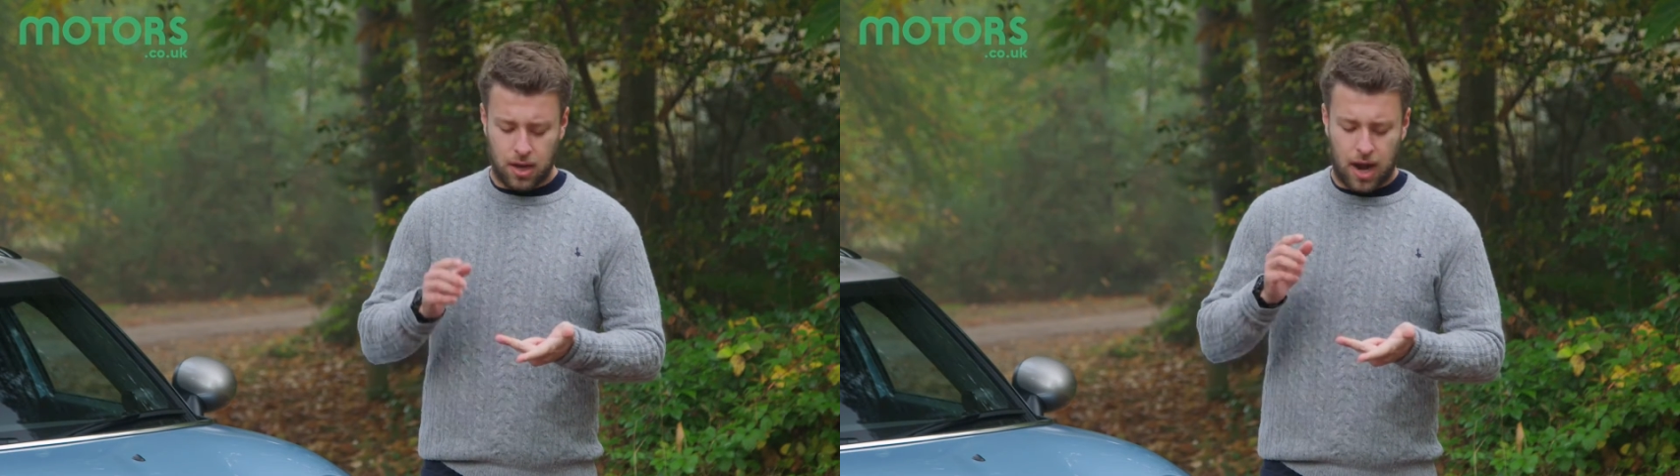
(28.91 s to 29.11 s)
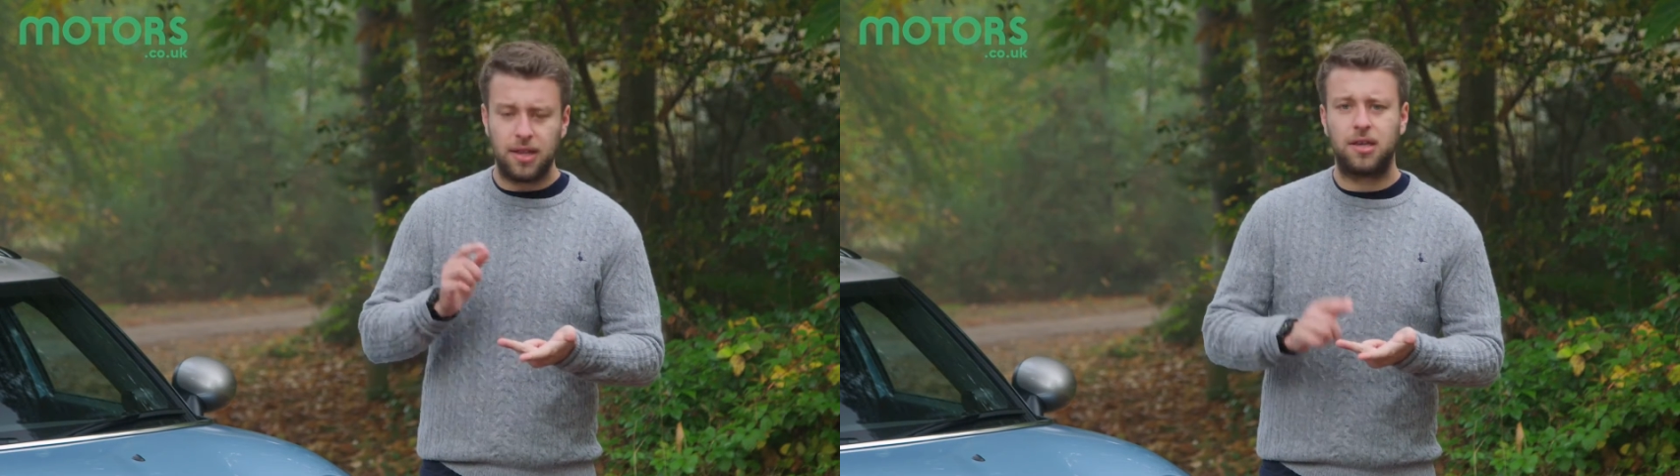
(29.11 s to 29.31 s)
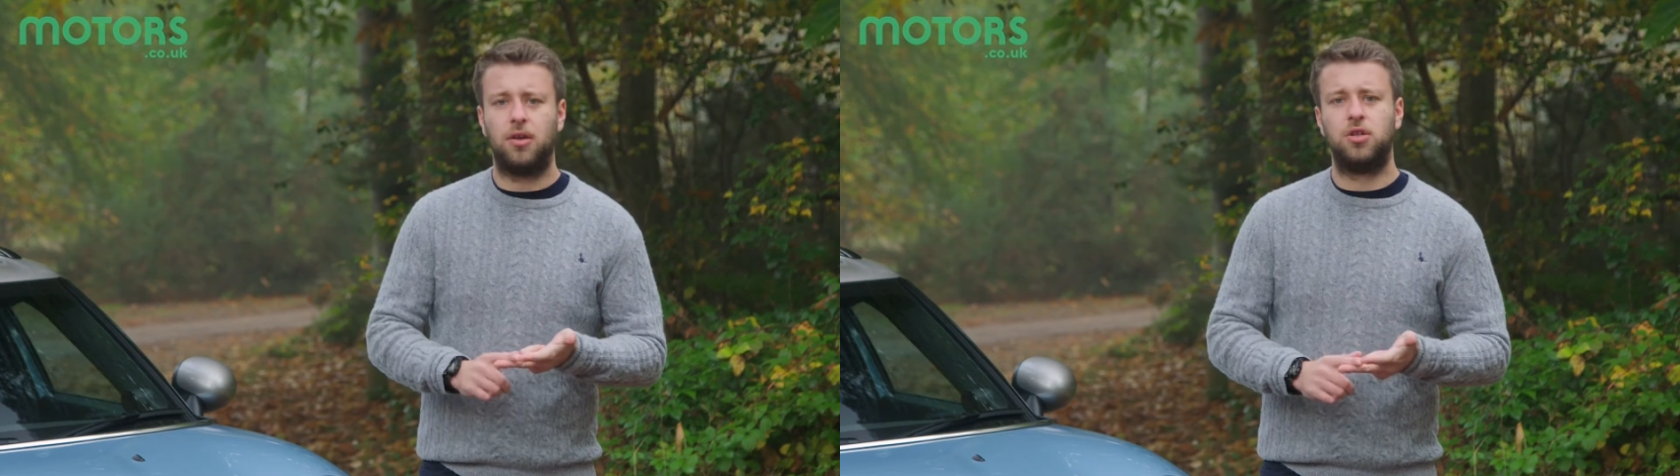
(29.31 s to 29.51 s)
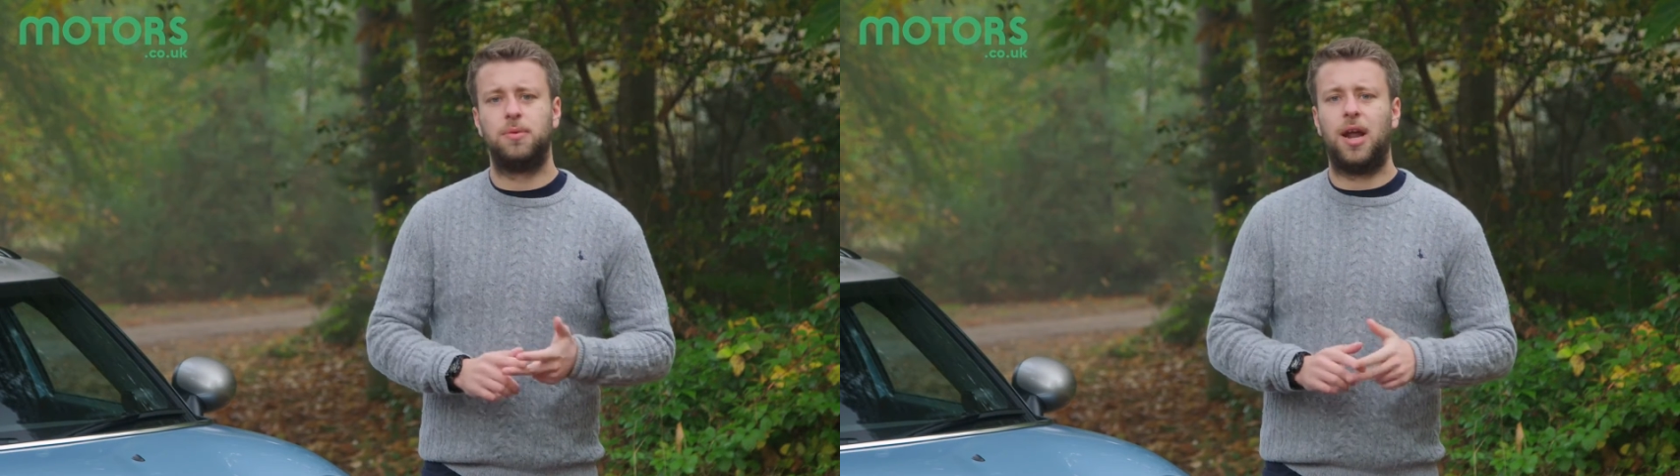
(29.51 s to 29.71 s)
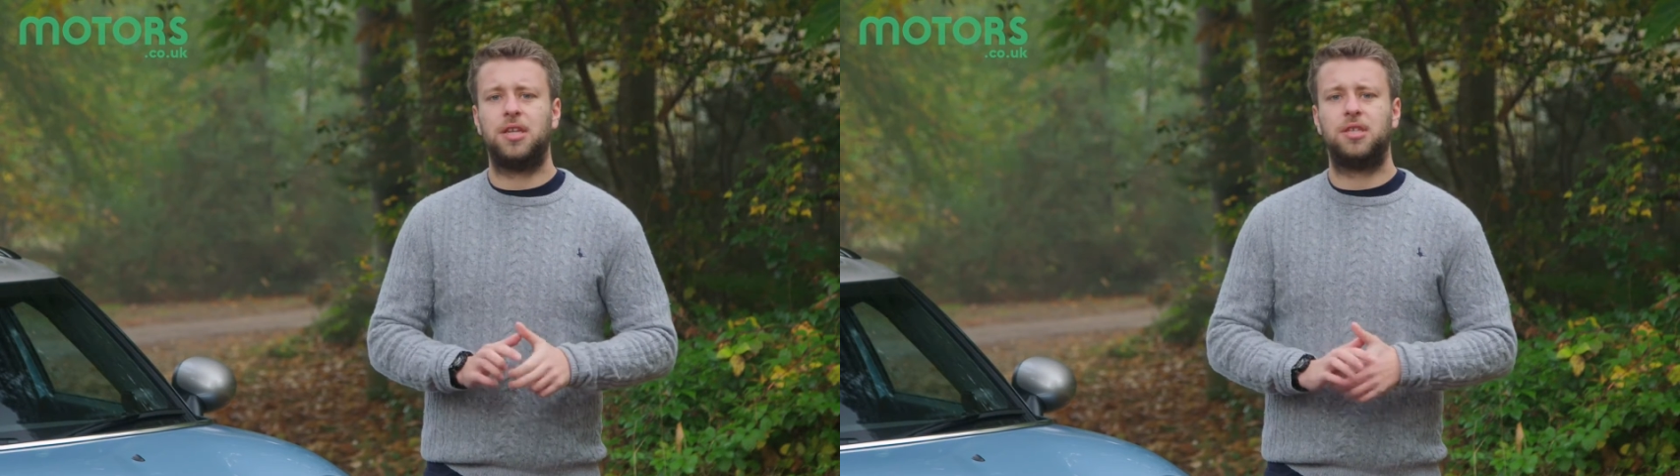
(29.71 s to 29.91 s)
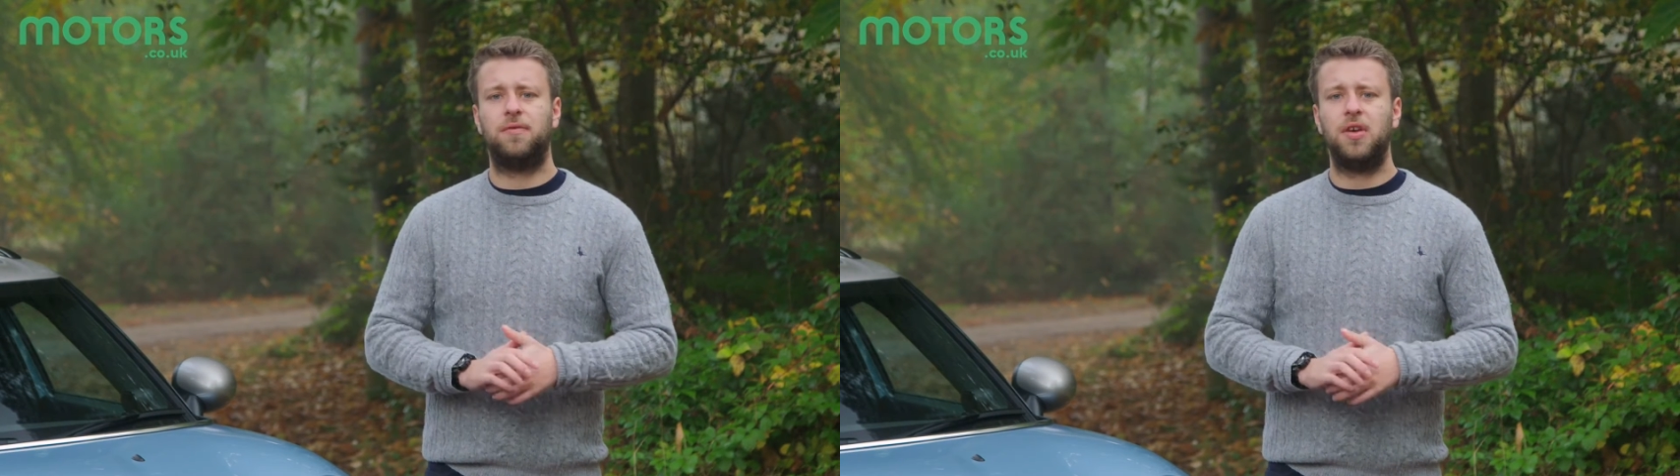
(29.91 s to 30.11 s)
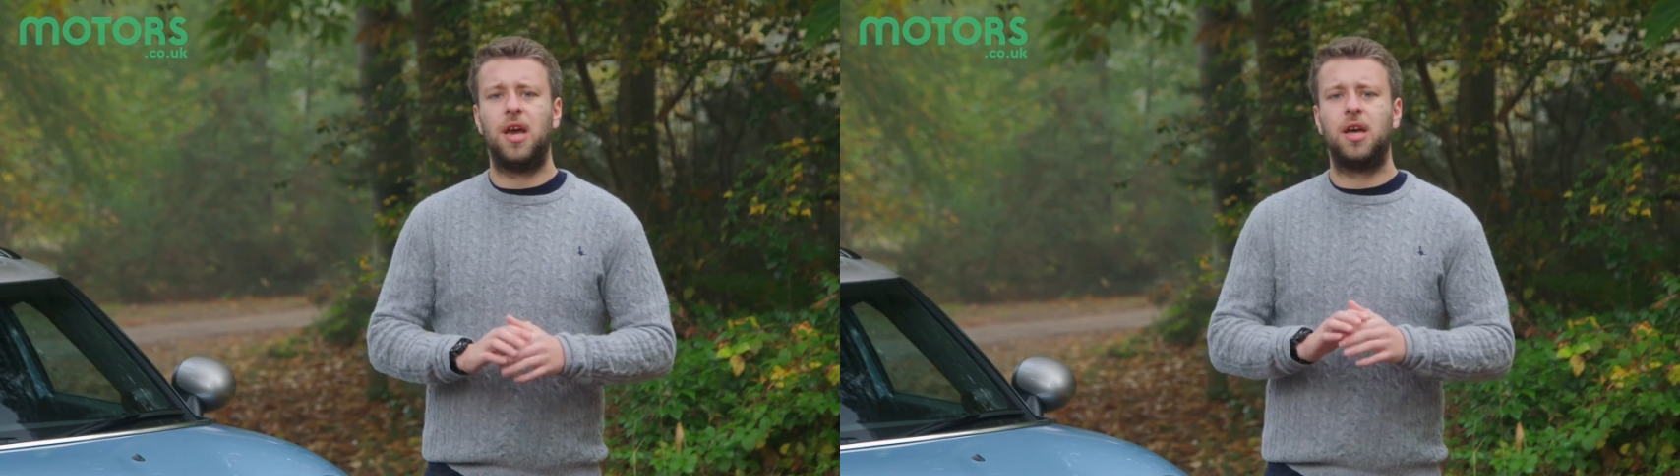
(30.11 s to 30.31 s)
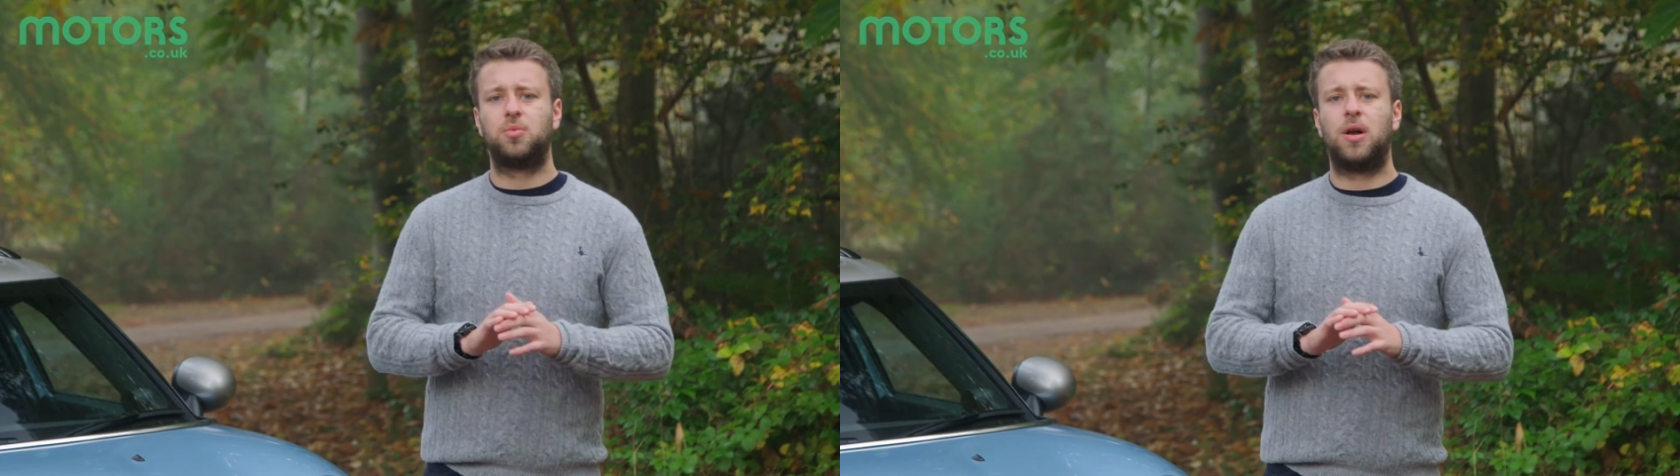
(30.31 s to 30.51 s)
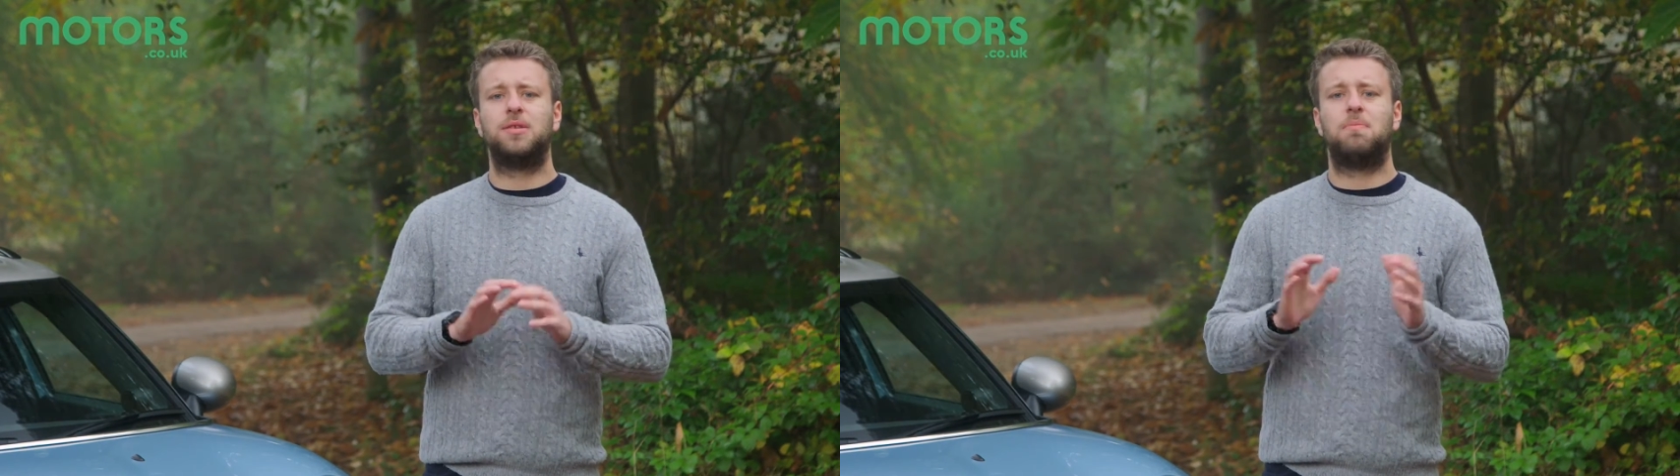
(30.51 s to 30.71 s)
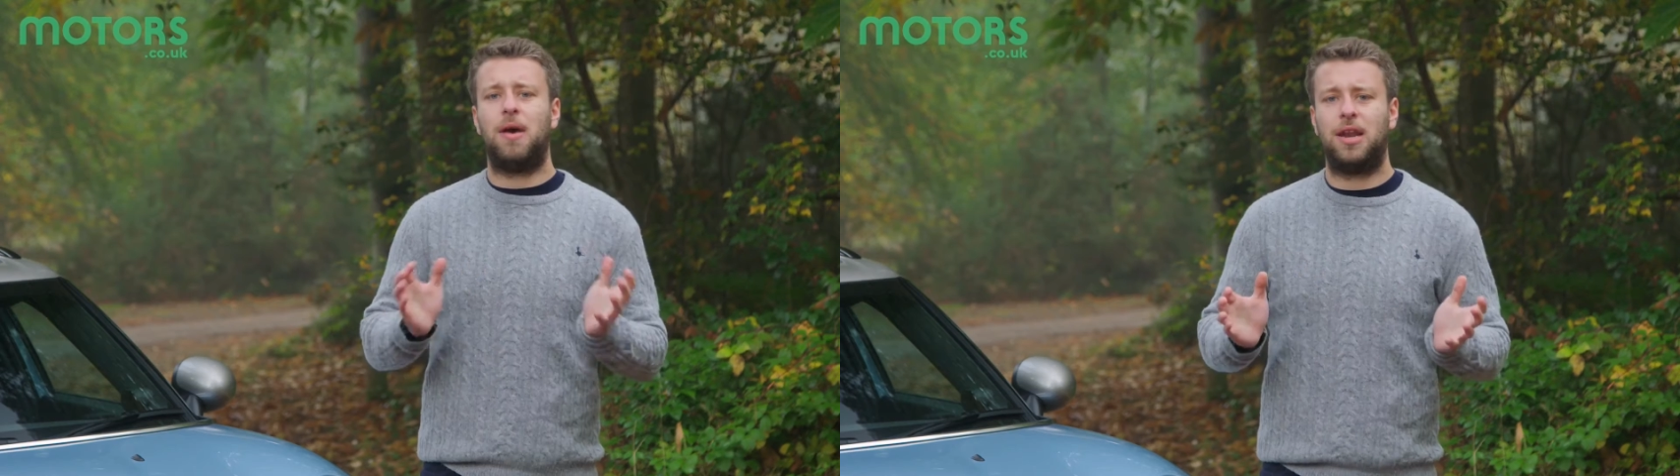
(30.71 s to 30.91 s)
and the Countryman SUV, as well as
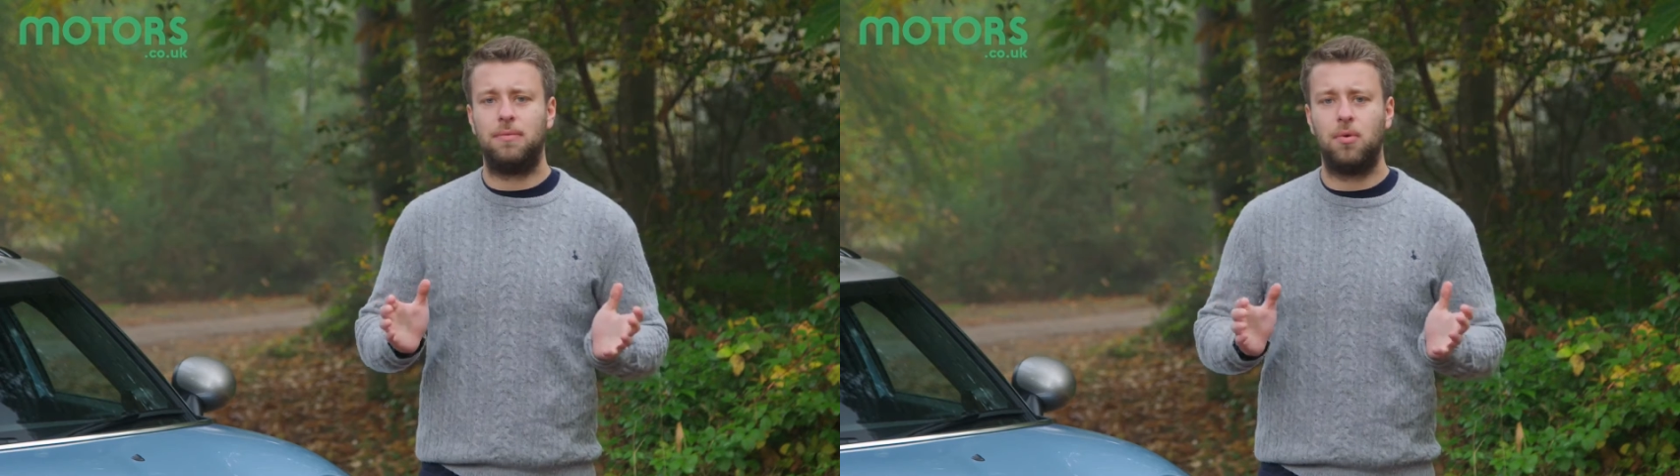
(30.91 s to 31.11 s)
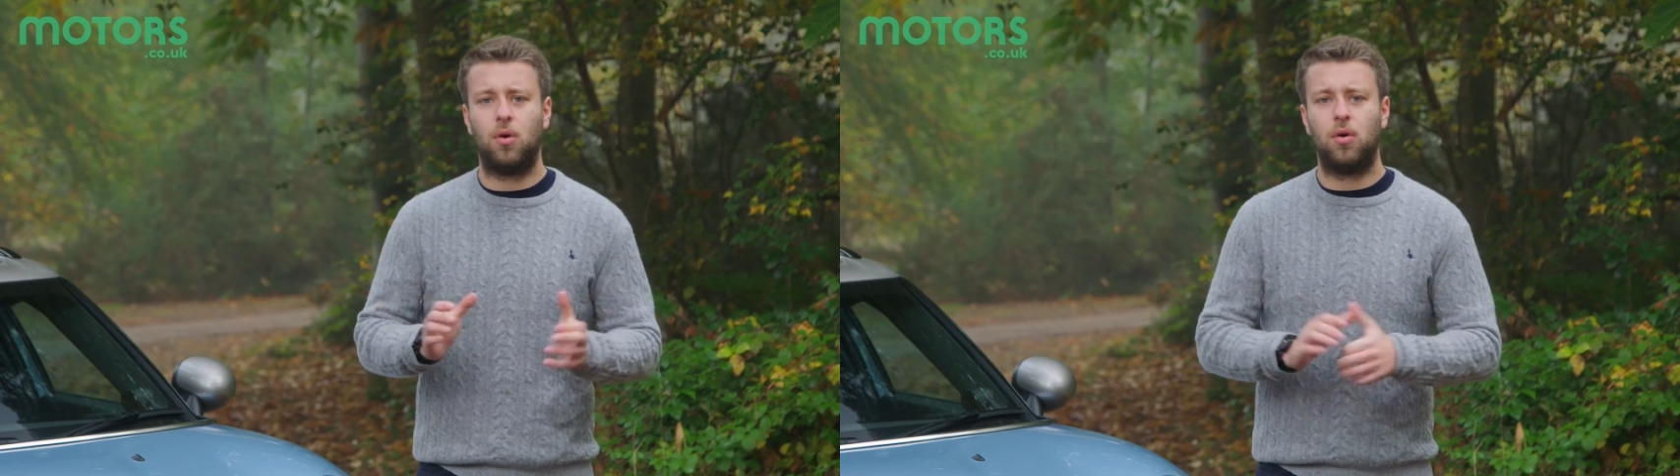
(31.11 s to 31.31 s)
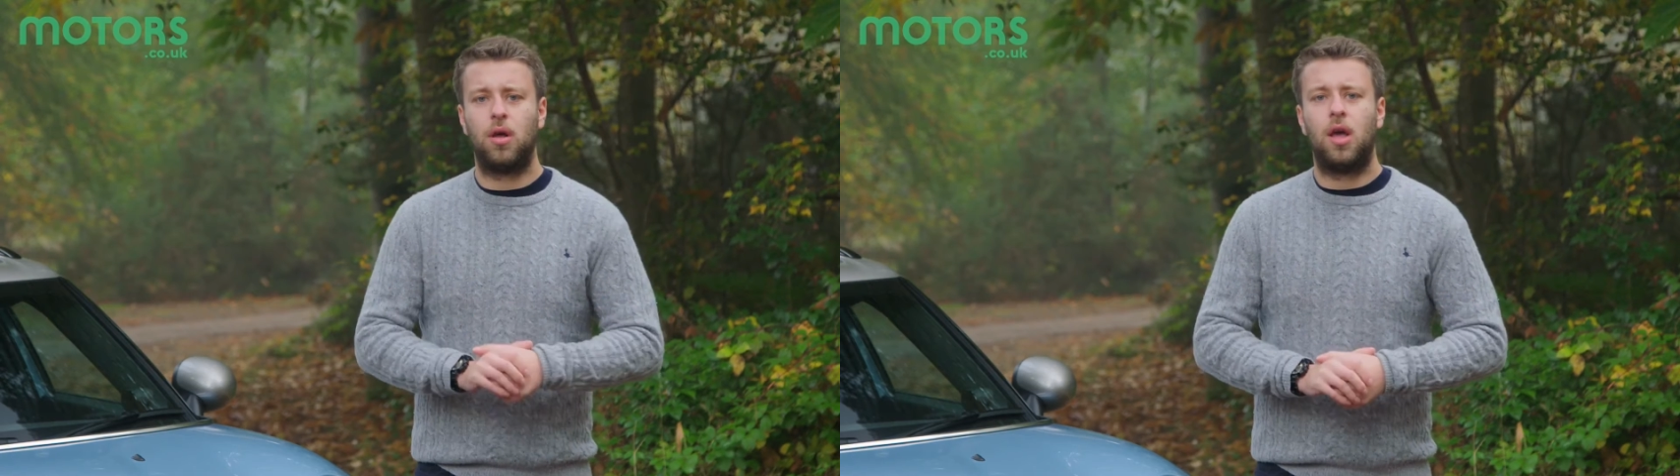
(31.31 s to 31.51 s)
many more.